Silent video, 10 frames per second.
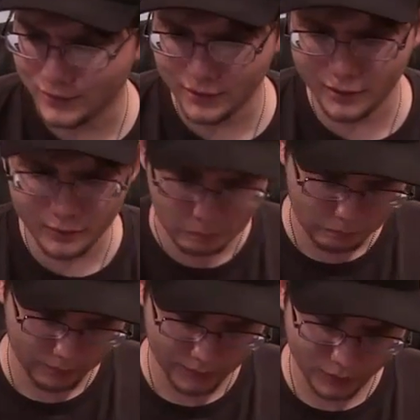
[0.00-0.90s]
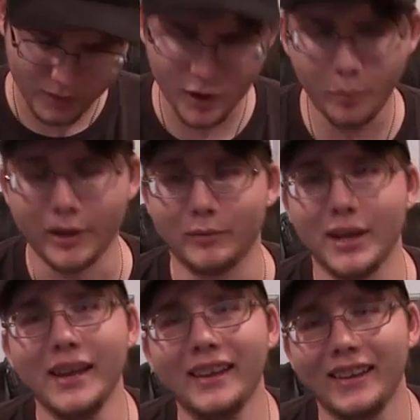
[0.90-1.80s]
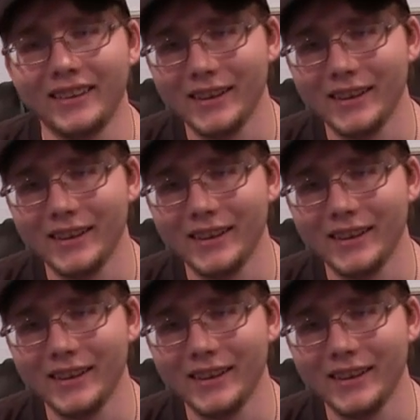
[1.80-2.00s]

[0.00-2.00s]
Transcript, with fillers: So let's go and open it.